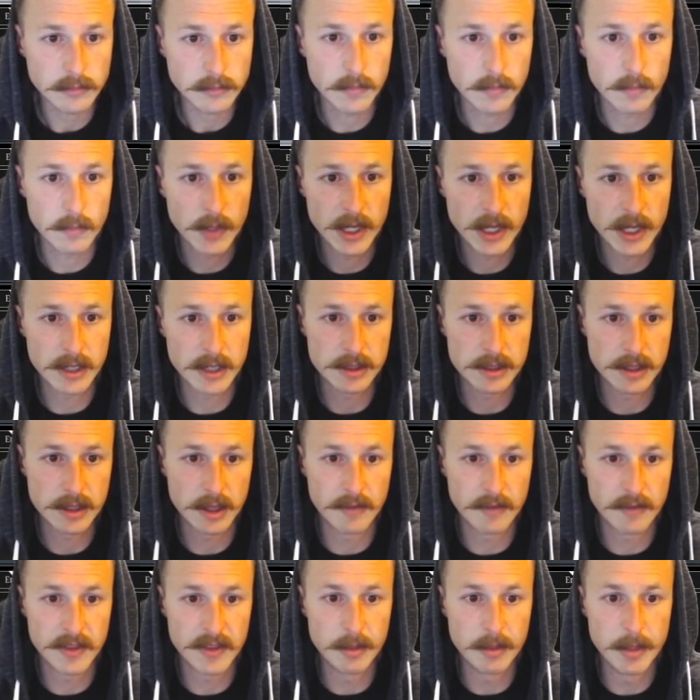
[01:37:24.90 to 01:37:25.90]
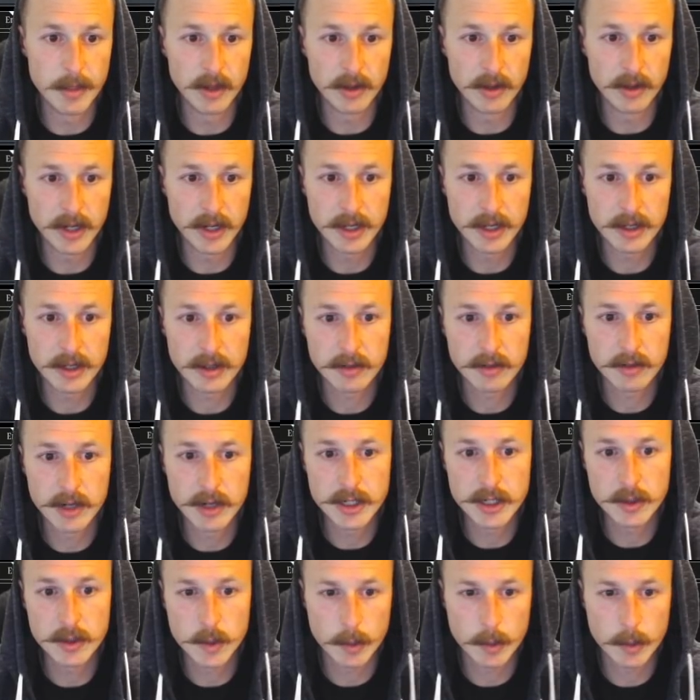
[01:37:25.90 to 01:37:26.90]
Because of the ability,
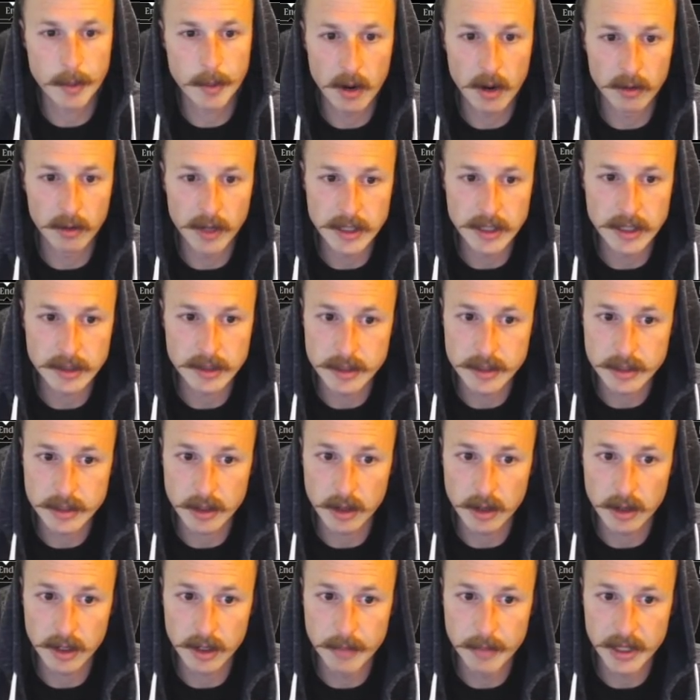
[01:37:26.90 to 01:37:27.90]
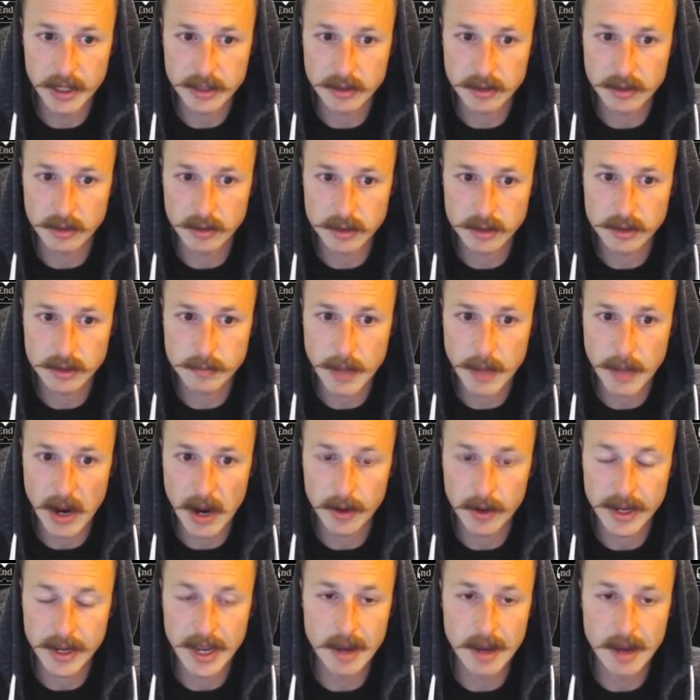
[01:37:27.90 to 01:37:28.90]
creatures with power less than Skargan Pit Skull's power
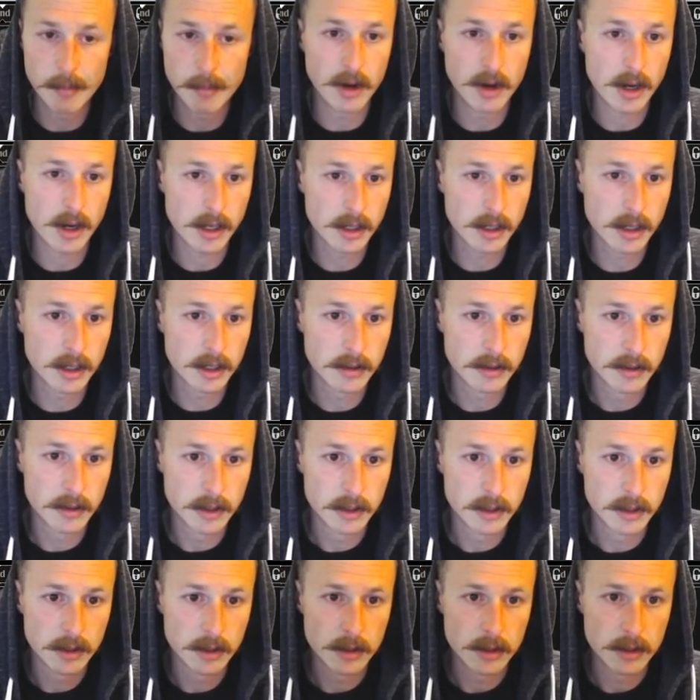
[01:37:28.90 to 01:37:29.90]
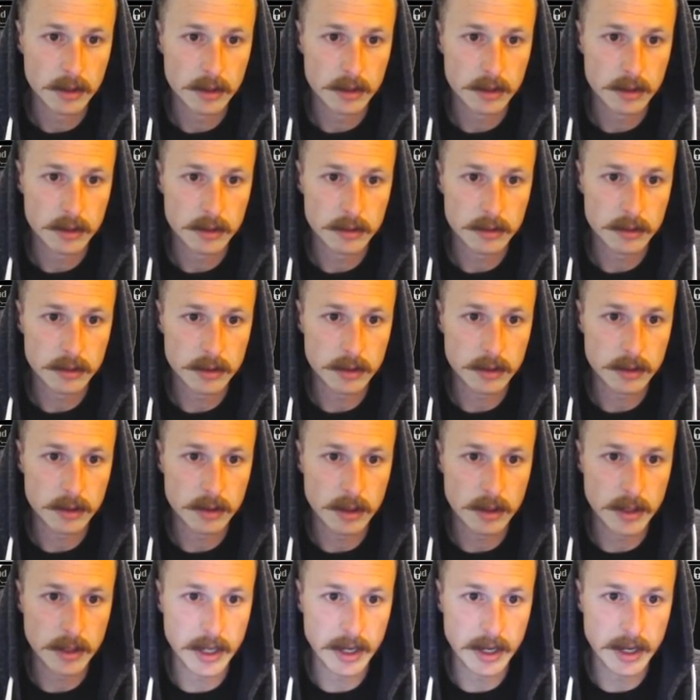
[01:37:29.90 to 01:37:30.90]
can't block it.
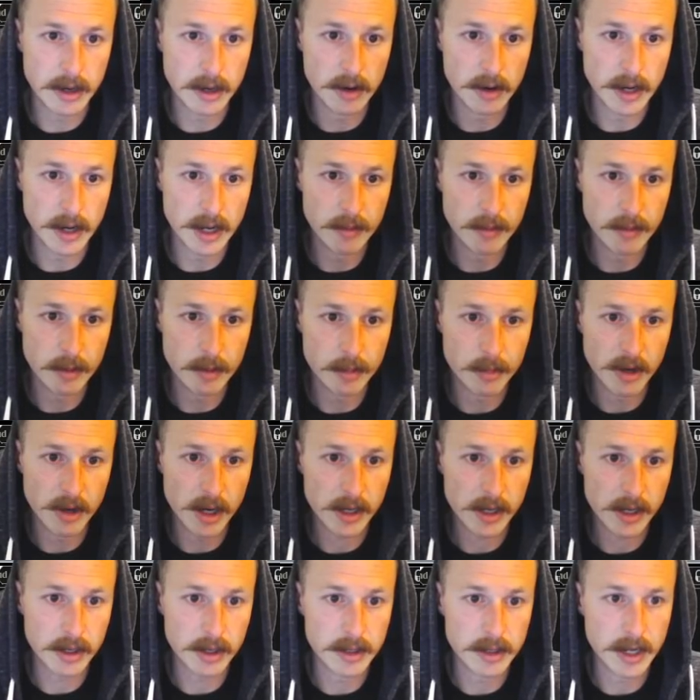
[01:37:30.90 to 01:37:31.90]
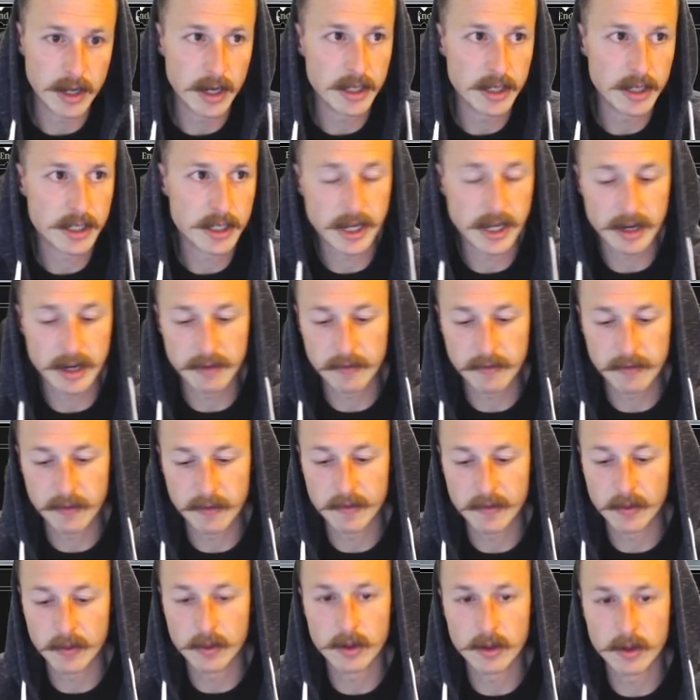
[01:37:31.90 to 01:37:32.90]
They aren't able to block here, and then I just get in for
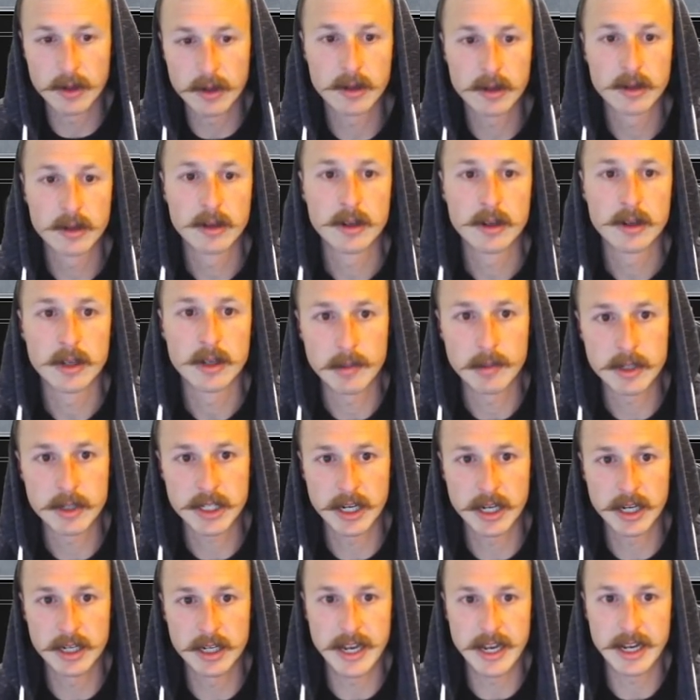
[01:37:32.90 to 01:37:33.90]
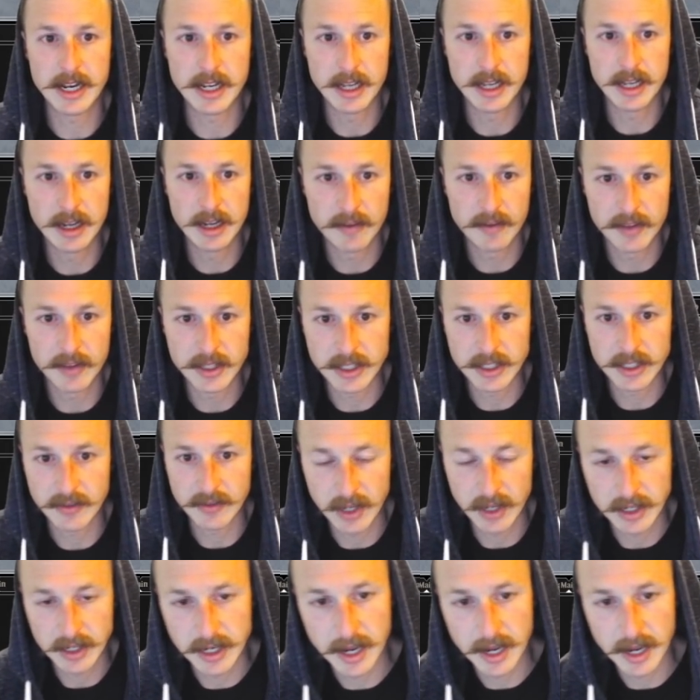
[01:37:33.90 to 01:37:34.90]
4. I'm just going to take a hit off this if they
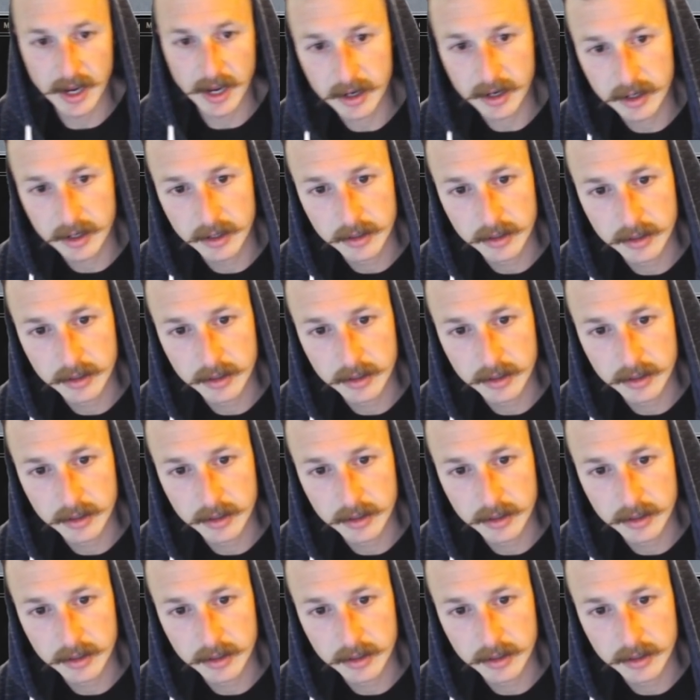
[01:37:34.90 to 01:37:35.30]
attack.